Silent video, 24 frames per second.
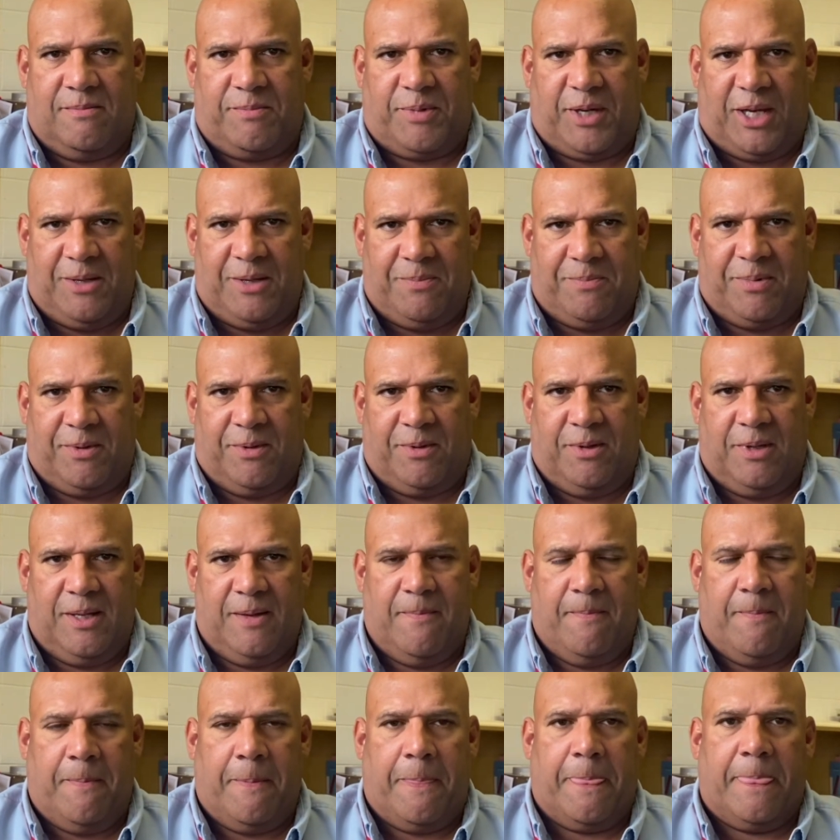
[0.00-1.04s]
people
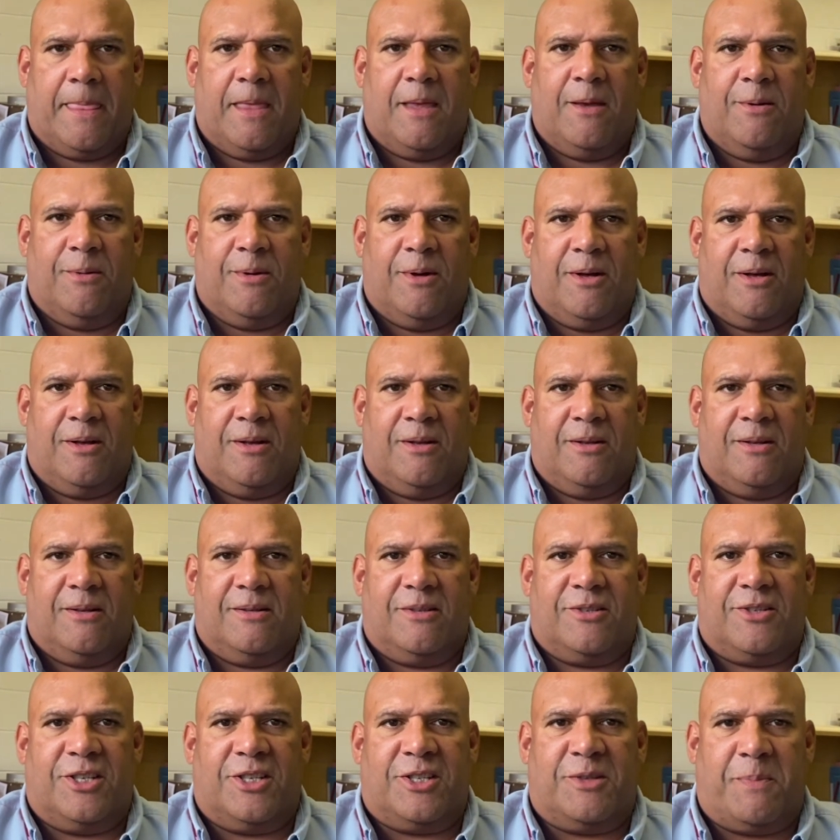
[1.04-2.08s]
who are
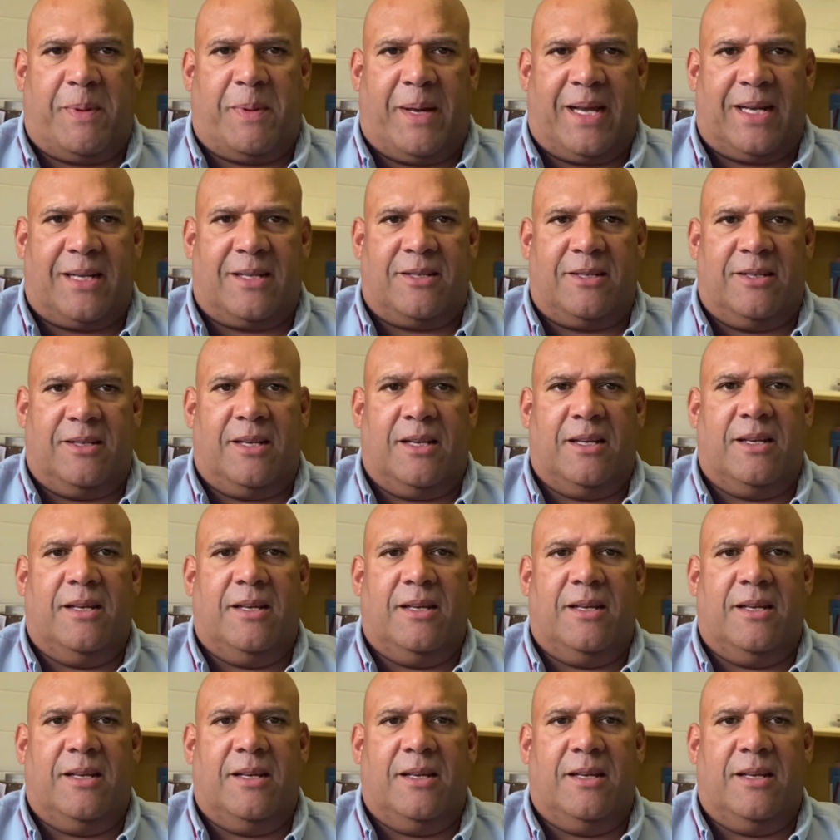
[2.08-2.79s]
suspected,